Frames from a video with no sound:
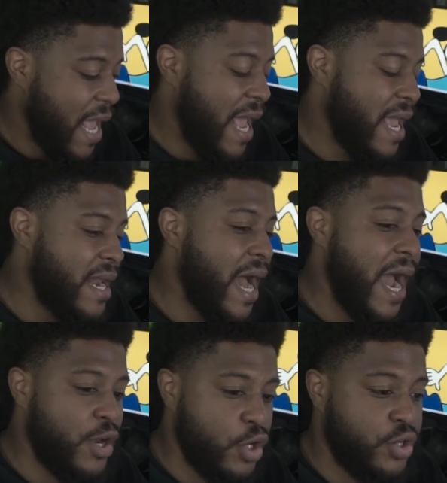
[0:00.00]
And
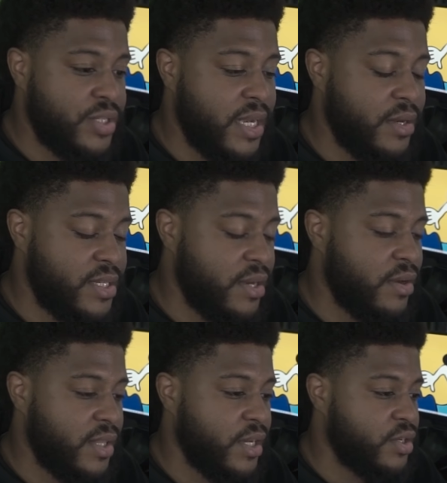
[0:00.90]
I know you're sitting
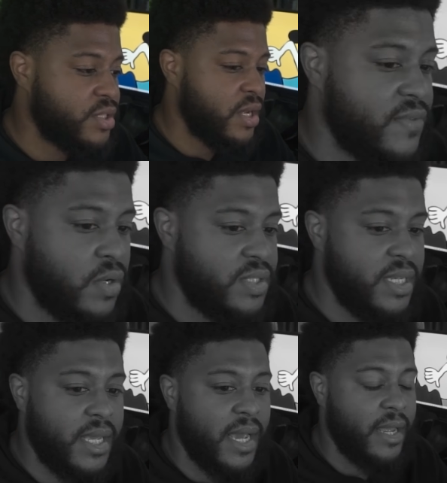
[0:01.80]
there thinking to yourself, yo,
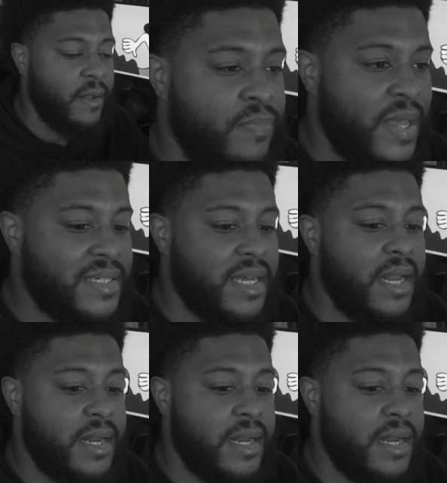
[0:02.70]
CK, that's not